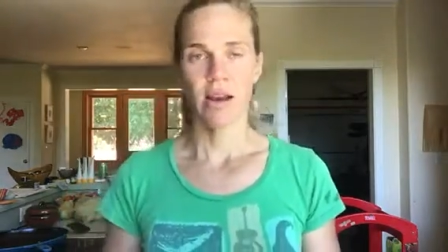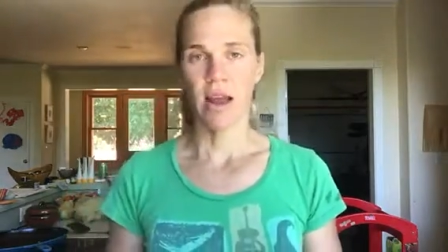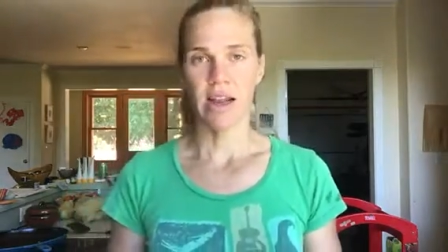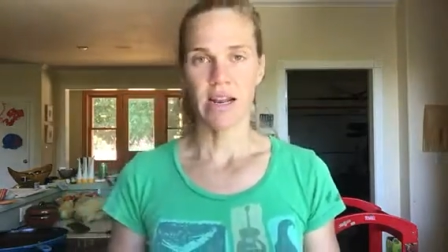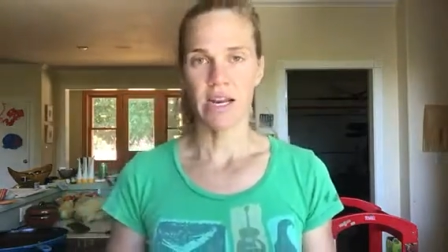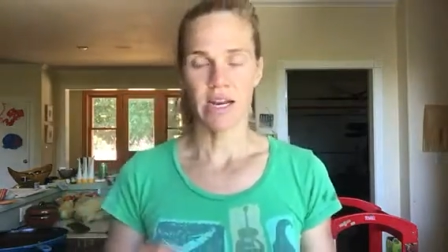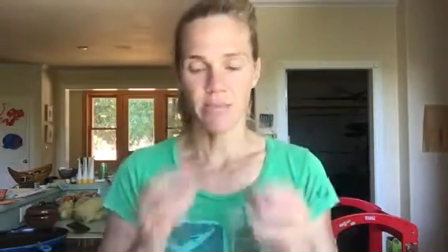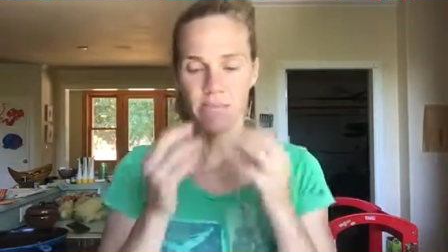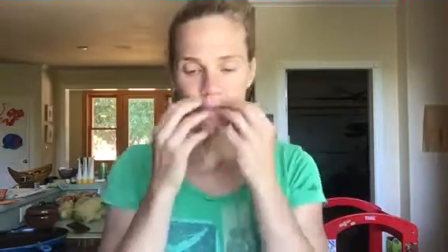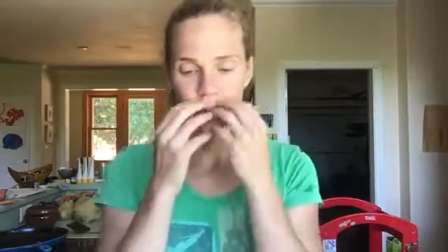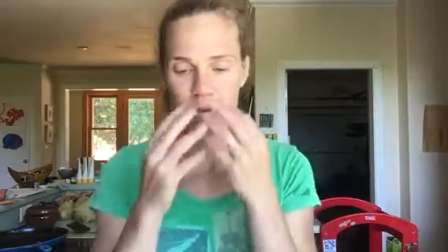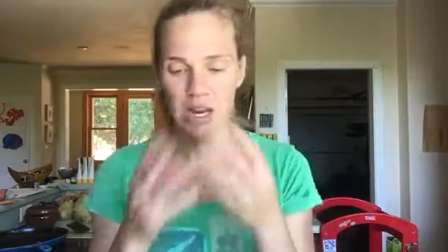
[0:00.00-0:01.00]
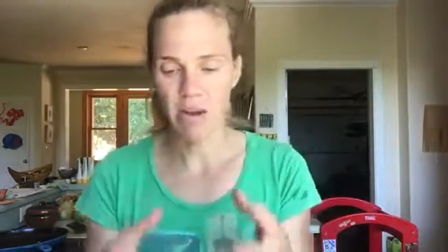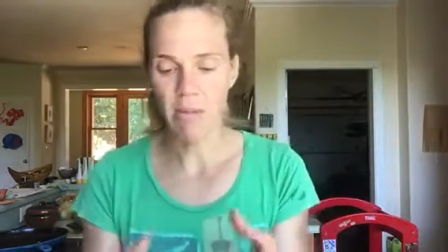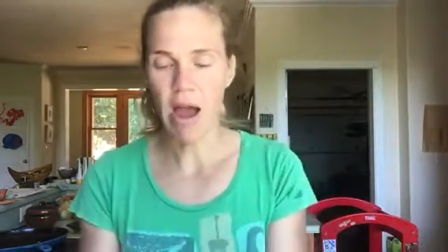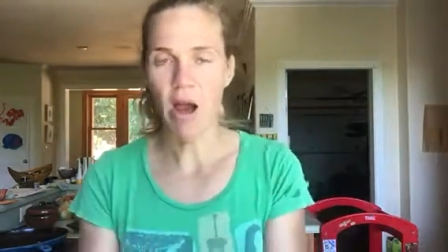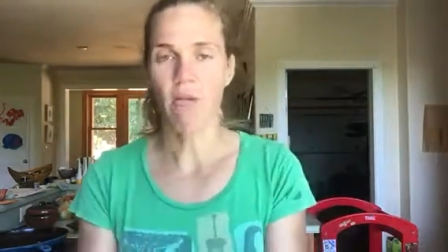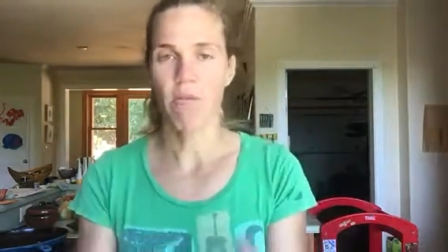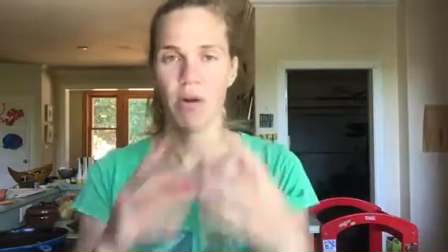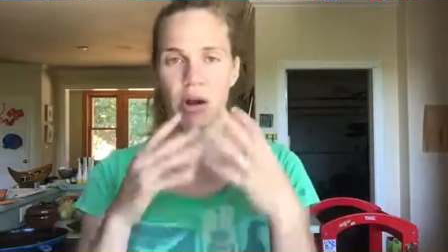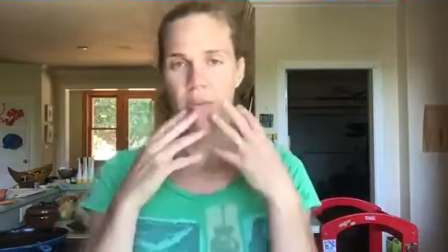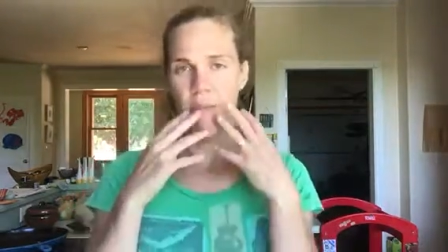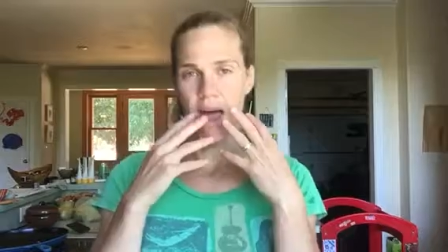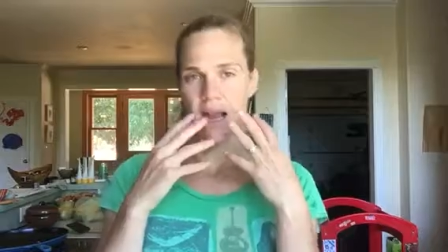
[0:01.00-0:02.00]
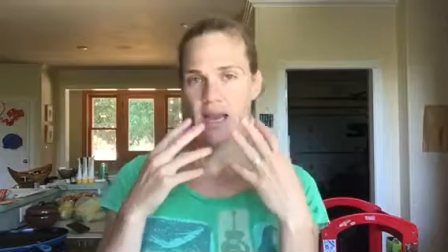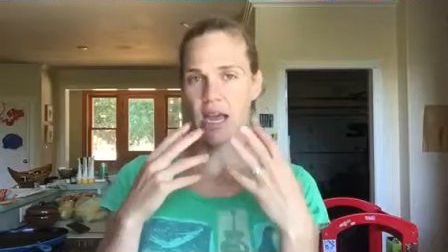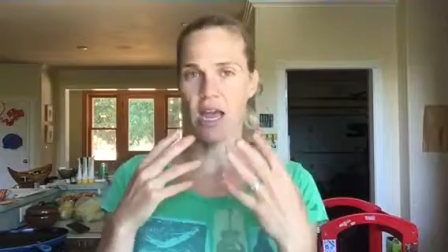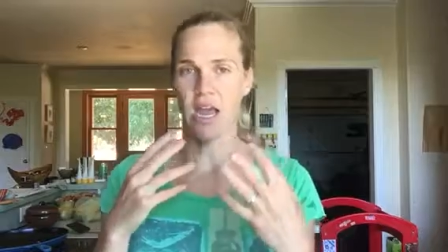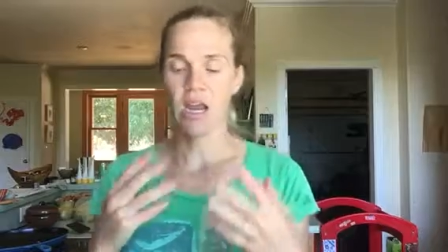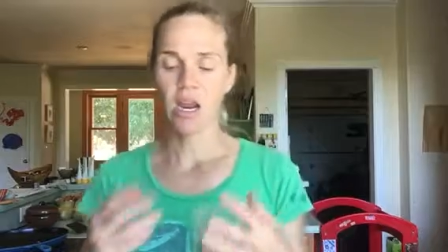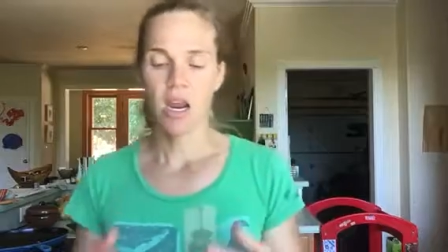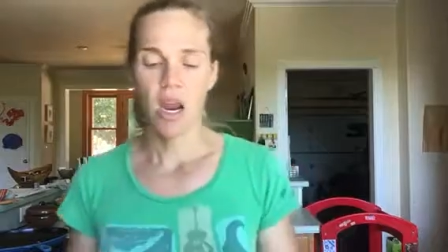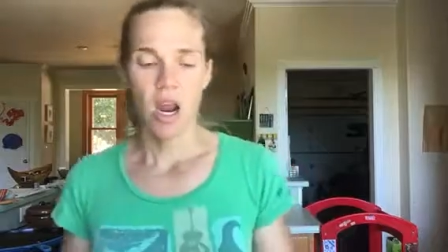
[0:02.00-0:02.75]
Not eating them, spitting them out, putting them back in.